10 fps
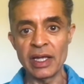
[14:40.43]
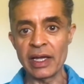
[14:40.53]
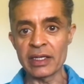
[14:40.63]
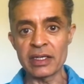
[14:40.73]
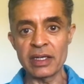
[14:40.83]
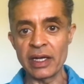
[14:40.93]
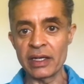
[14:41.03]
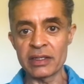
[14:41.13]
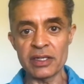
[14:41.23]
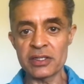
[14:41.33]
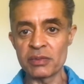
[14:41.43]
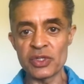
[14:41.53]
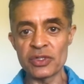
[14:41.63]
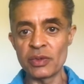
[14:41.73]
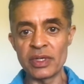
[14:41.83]
and
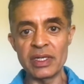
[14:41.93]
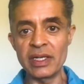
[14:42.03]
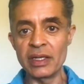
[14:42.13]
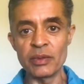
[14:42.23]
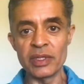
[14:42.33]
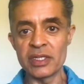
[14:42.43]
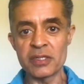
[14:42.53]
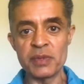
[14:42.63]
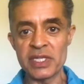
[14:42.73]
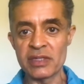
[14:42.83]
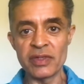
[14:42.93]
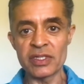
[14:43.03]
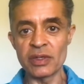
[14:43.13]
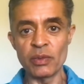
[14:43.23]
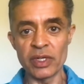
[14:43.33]
customers don't want to deal with the
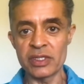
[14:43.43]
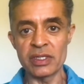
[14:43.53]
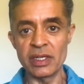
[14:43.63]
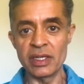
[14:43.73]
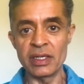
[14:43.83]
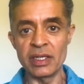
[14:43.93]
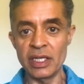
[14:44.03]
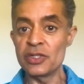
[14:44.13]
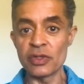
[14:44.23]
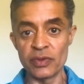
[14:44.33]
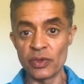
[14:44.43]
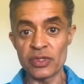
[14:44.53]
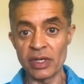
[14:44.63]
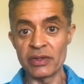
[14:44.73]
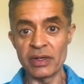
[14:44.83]
specifics of what's in each of
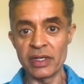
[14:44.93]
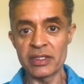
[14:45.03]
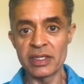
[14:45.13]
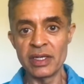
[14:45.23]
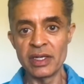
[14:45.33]
those underlays.